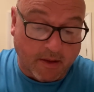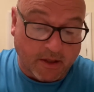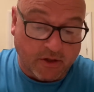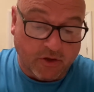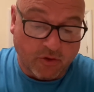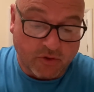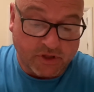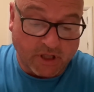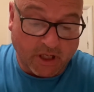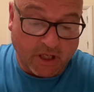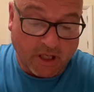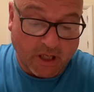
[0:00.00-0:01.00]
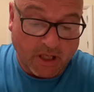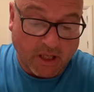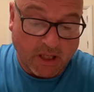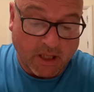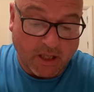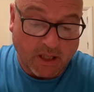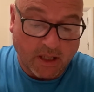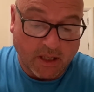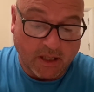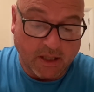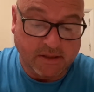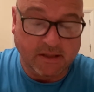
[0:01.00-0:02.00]
Usyk
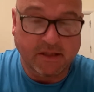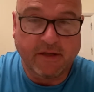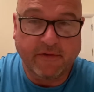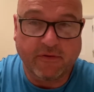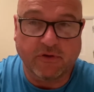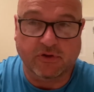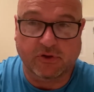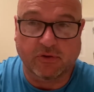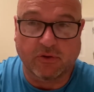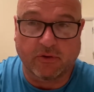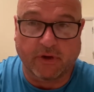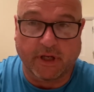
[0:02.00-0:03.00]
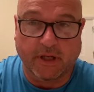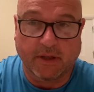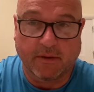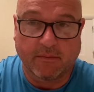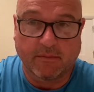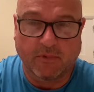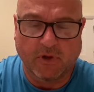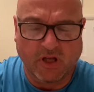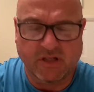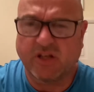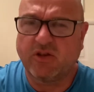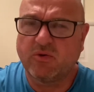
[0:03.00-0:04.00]
is a different story.
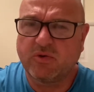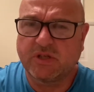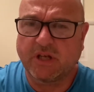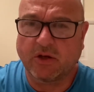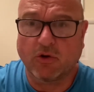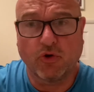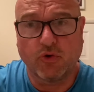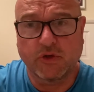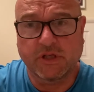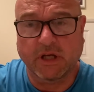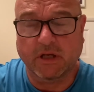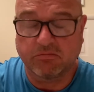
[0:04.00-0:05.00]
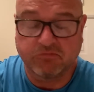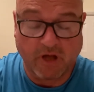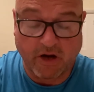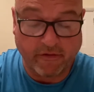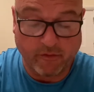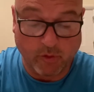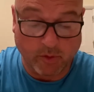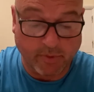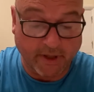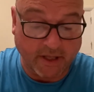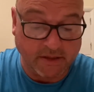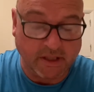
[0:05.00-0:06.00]
Is it Usyk or Usyk? However you want to
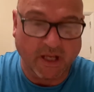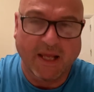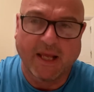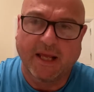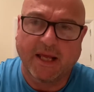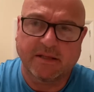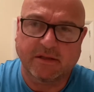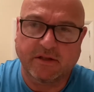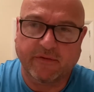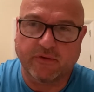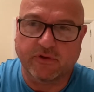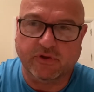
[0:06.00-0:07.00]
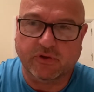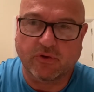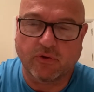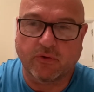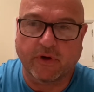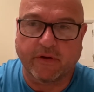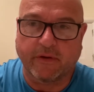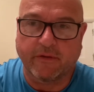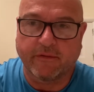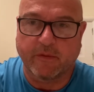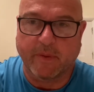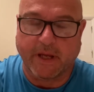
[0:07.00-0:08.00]
pronounce it. He's a different story
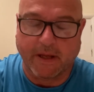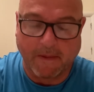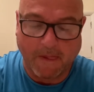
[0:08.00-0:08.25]
for me.